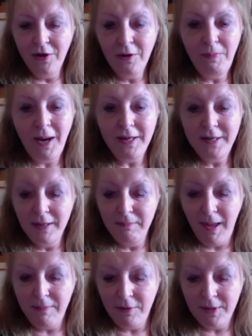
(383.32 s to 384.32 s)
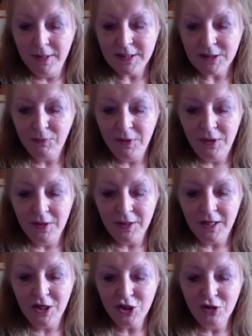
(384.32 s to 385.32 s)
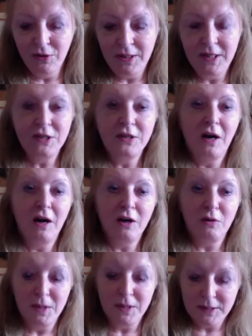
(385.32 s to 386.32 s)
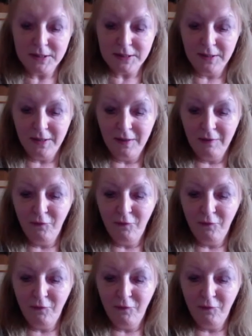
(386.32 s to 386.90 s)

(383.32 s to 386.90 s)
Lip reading: Other abiding memories were the occasional heated arguments,